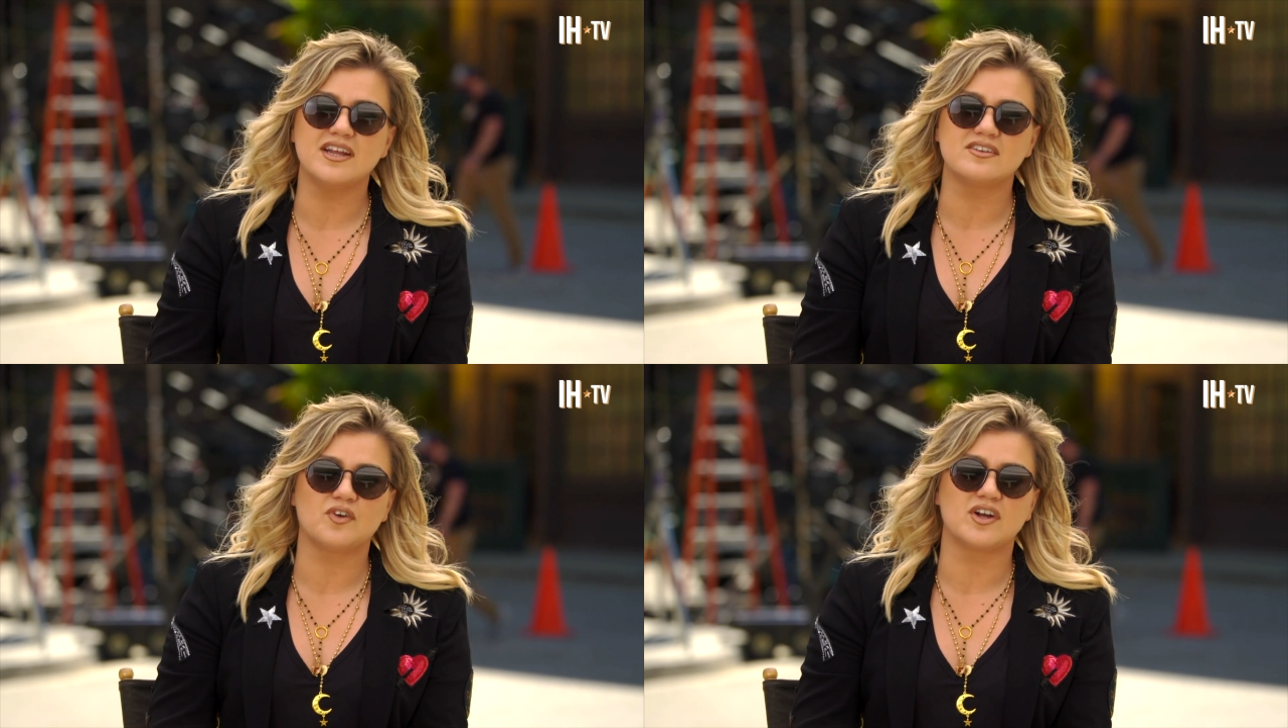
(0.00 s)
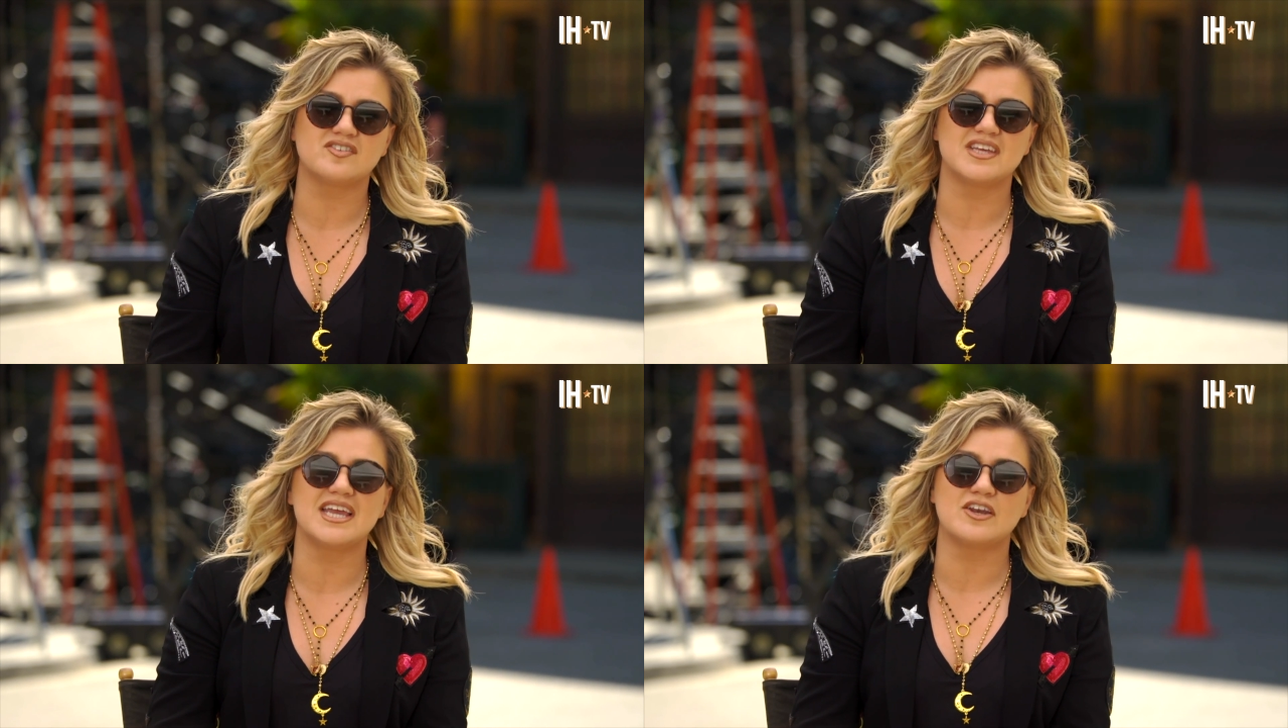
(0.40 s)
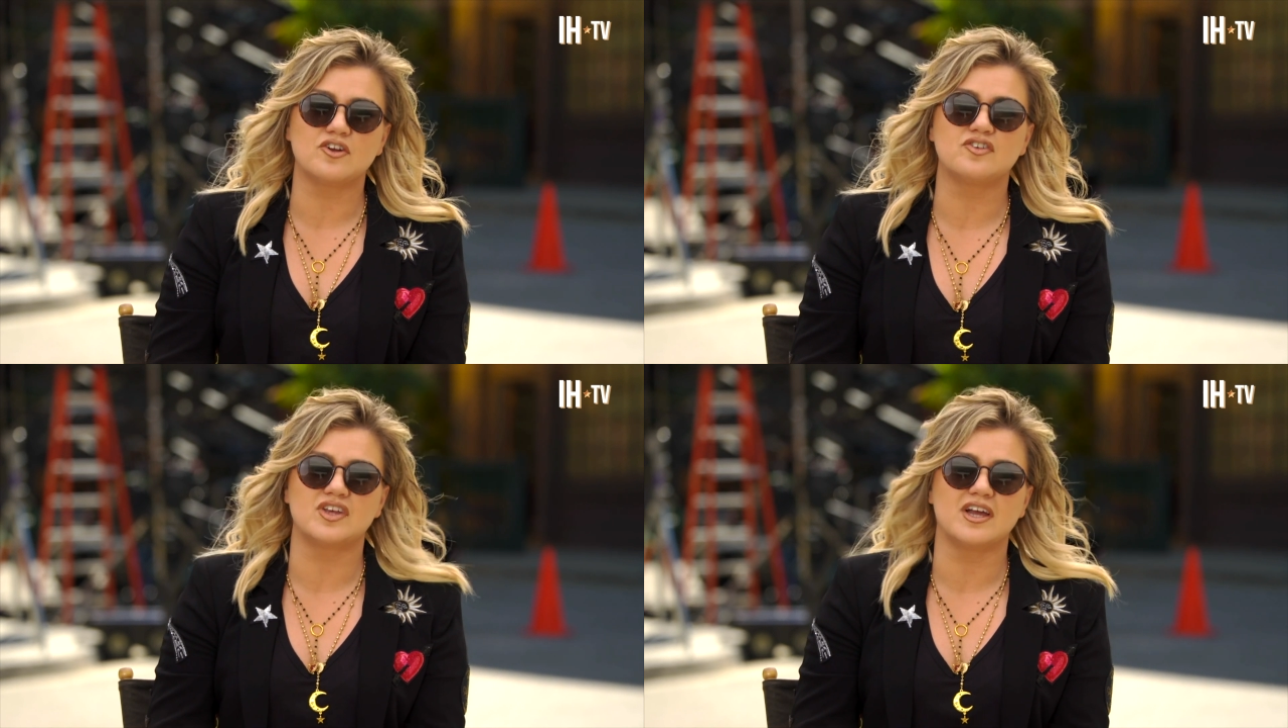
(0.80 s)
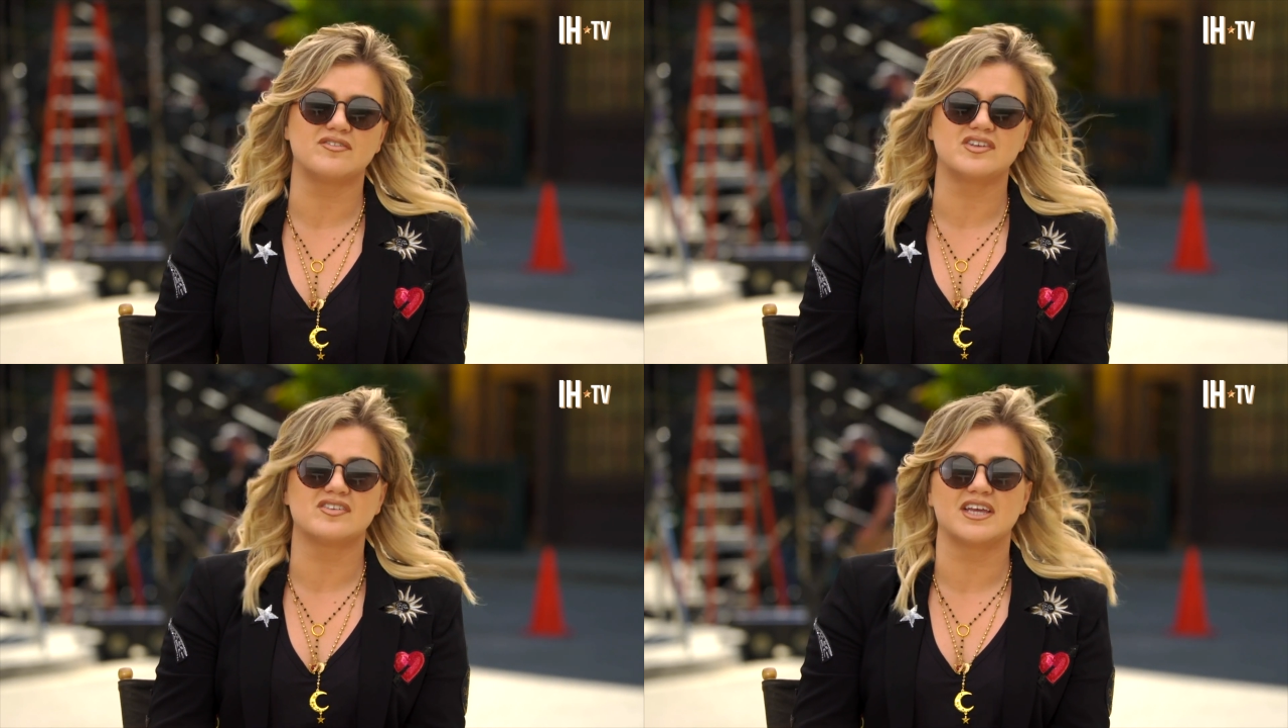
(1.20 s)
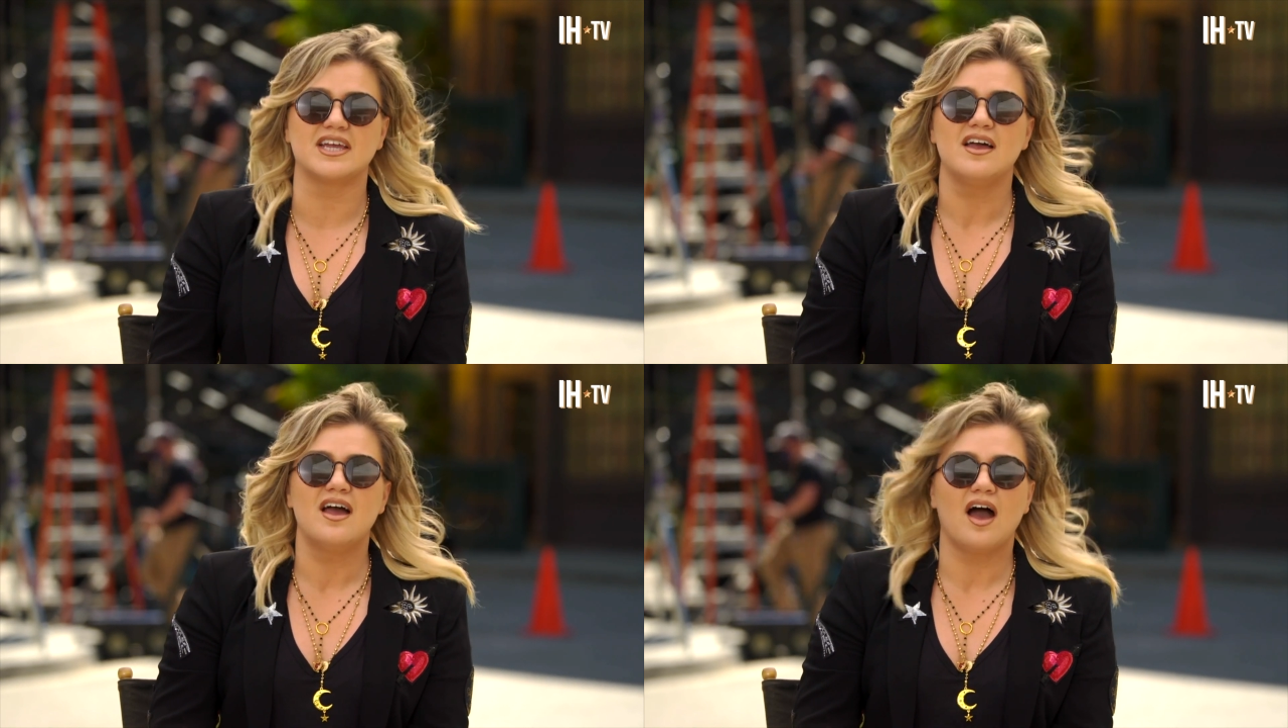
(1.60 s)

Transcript: as far as the energy, obviously.